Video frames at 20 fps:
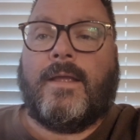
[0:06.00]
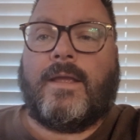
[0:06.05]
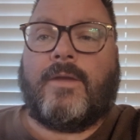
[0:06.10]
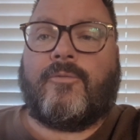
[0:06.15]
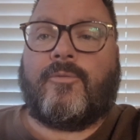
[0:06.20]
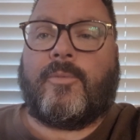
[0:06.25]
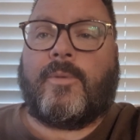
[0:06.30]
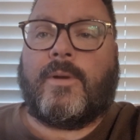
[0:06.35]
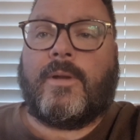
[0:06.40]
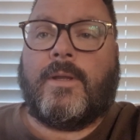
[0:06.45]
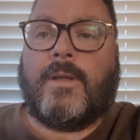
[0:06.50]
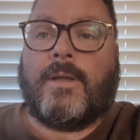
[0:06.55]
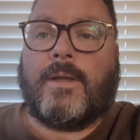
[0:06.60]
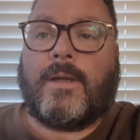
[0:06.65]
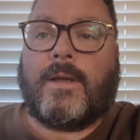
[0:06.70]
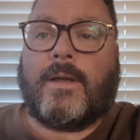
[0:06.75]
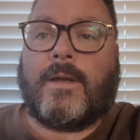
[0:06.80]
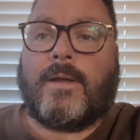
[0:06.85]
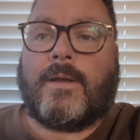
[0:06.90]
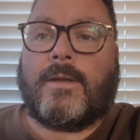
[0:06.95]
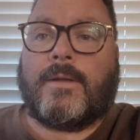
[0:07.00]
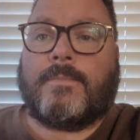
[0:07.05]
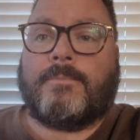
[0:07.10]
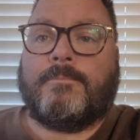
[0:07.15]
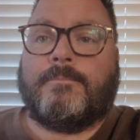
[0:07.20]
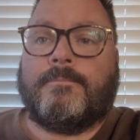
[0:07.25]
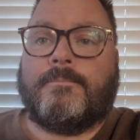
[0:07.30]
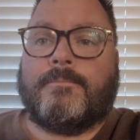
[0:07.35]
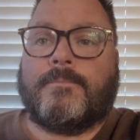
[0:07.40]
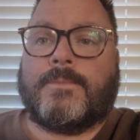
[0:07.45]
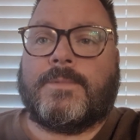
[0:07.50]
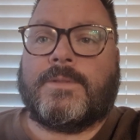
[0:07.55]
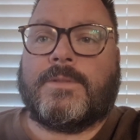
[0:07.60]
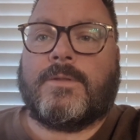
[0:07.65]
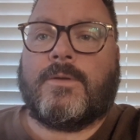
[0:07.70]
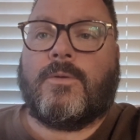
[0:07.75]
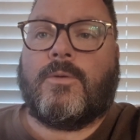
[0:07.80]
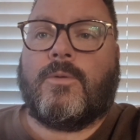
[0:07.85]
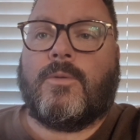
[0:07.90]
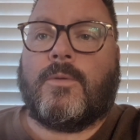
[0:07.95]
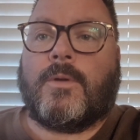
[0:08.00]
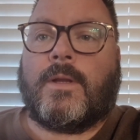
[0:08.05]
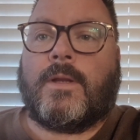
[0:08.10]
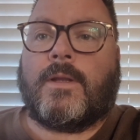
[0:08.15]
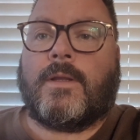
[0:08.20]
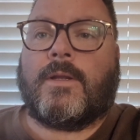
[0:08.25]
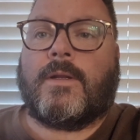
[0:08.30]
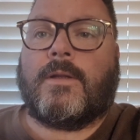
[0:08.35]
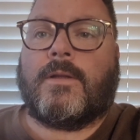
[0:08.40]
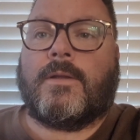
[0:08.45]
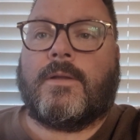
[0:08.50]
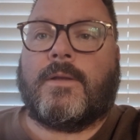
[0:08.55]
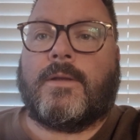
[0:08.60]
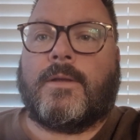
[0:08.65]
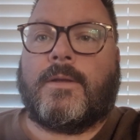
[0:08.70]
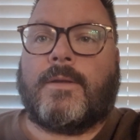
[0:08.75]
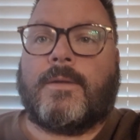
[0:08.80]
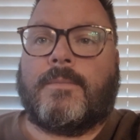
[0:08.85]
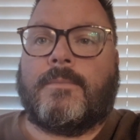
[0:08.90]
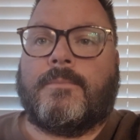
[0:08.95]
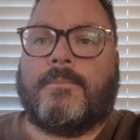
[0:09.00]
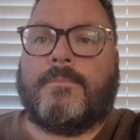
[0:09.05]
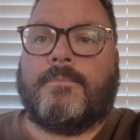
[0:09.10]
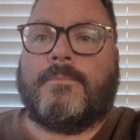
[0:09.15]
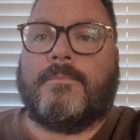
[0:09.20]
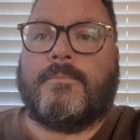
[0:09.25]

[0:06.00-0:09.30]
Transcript: Hey everybody. So had a little